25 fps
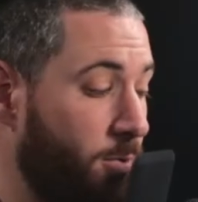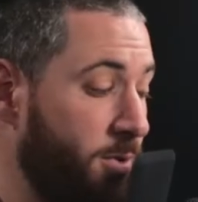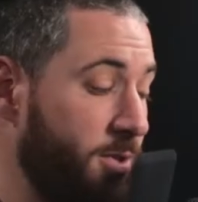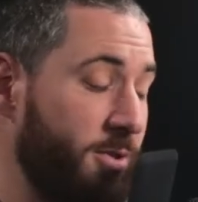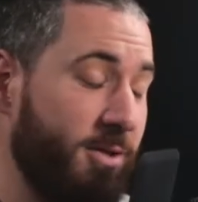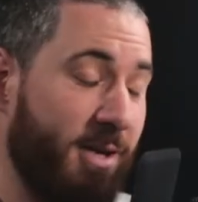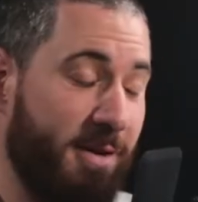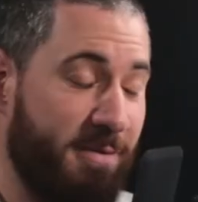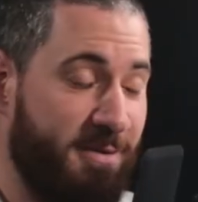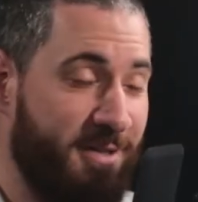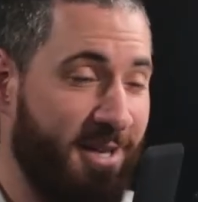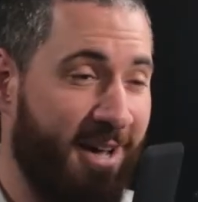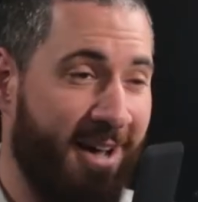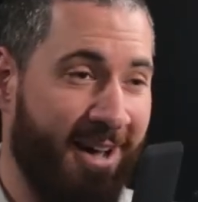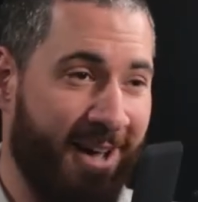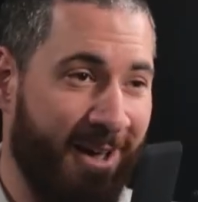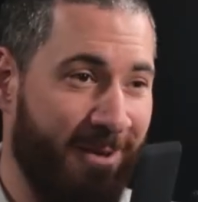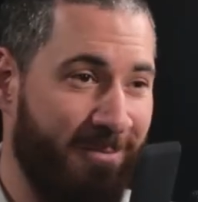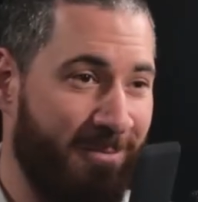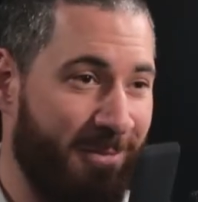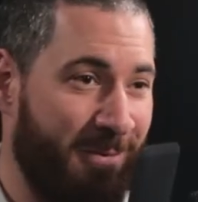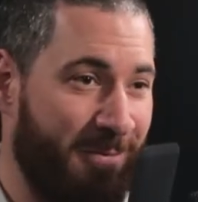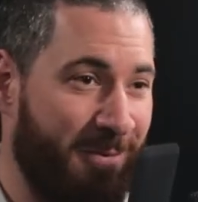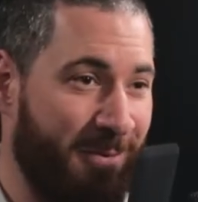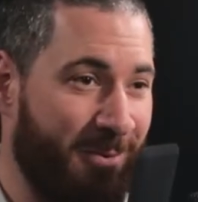We do have
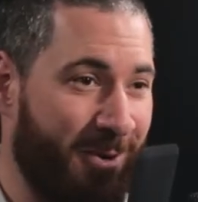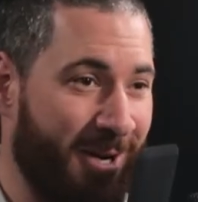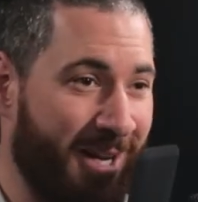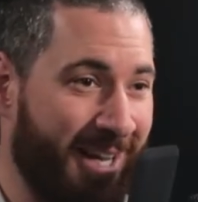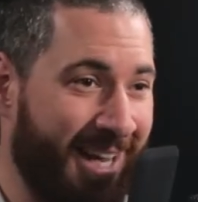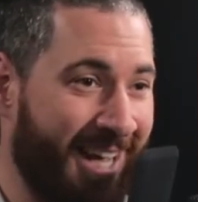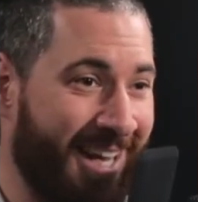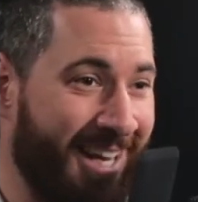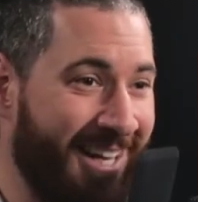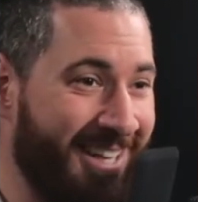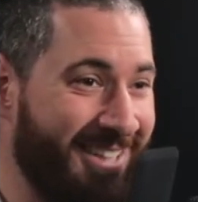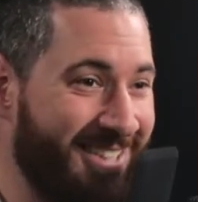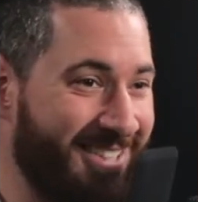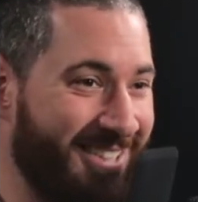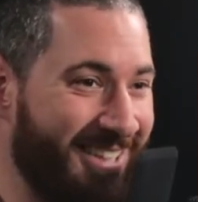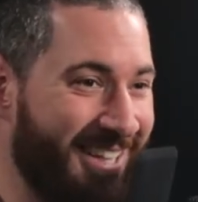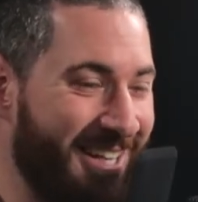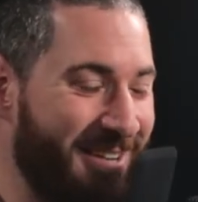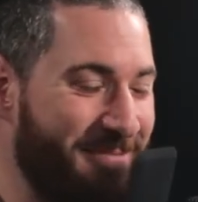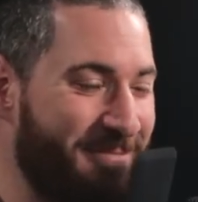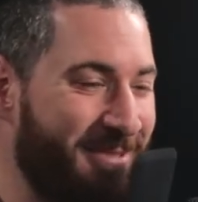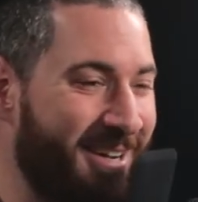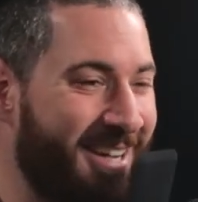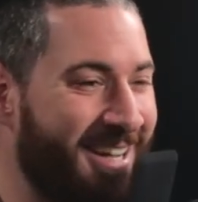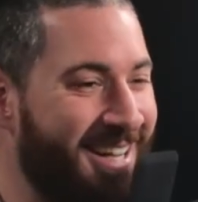time if you want right. to get into
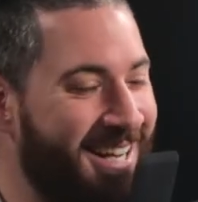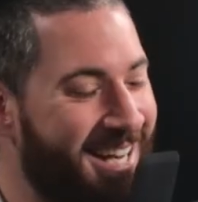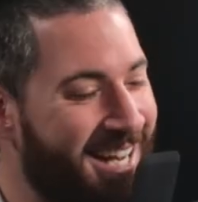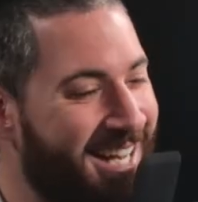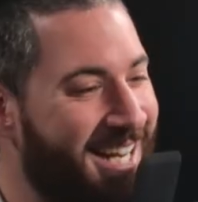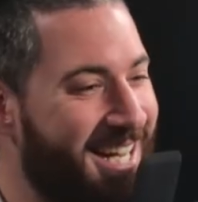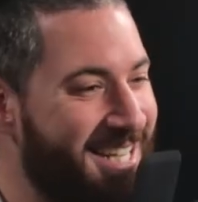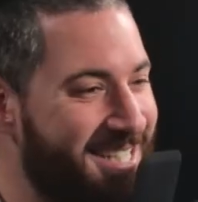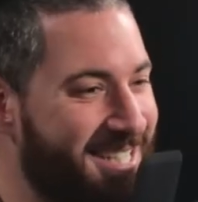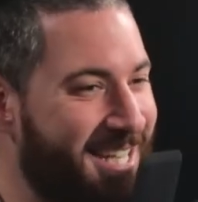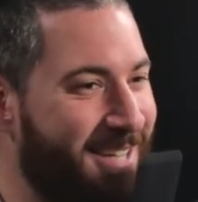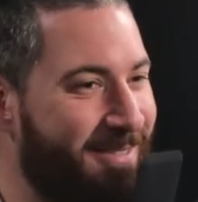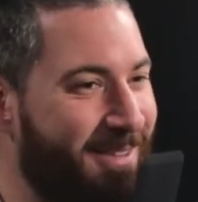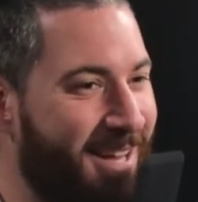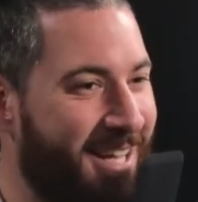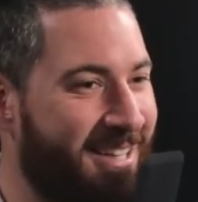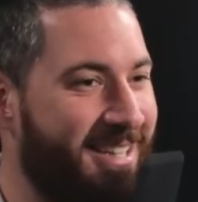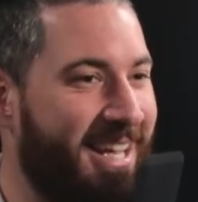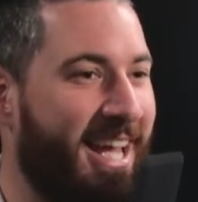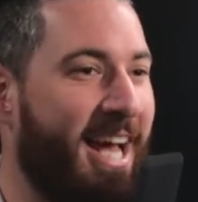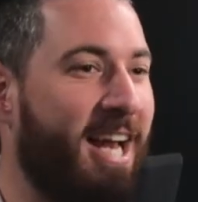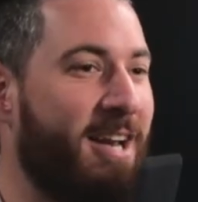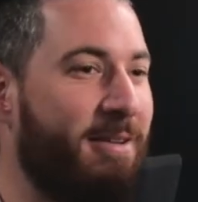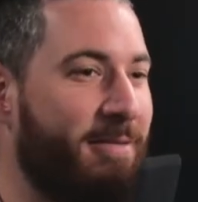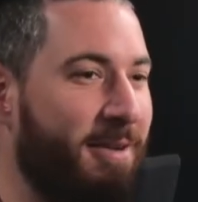it, but let's give like
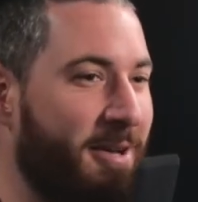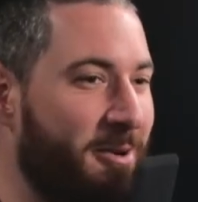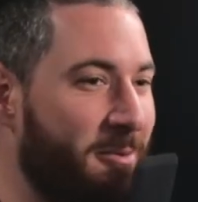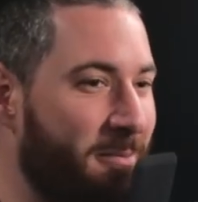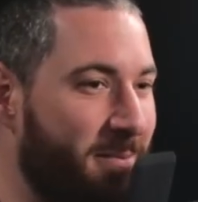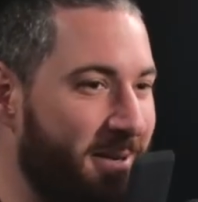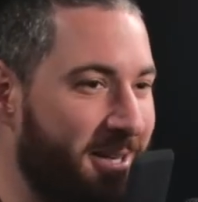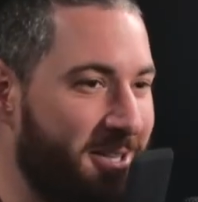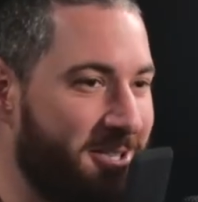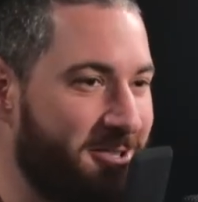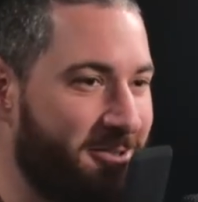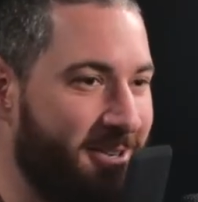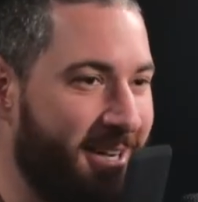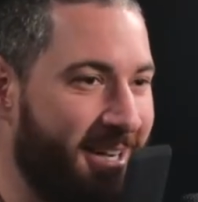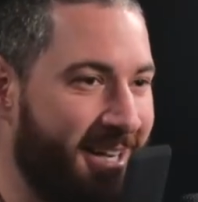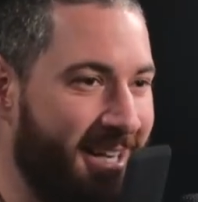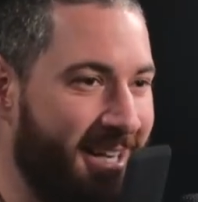the elevator pitch, right?